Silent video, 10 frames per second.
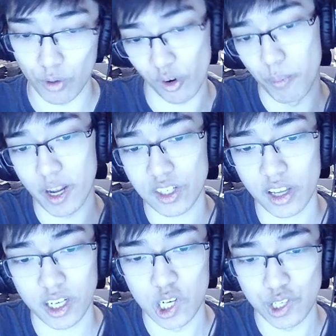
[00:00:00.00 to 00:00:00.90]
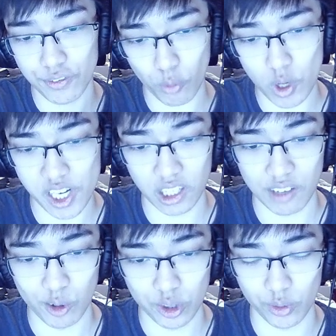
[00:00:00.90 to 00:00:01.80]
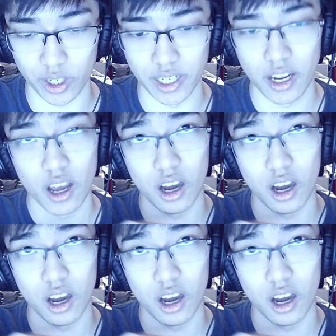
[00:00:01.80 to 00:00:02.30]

a baseline is 14 level 3,